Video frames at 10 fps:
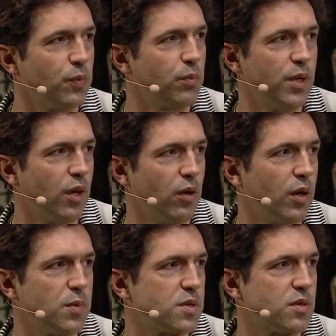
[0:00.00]
You know, I
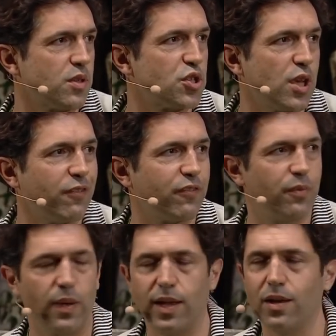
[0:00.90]
was the chef
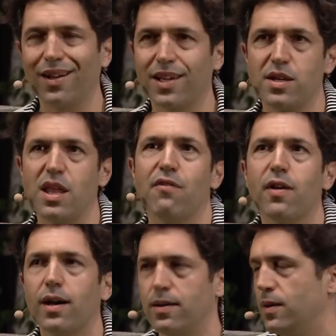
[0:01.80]
and I could never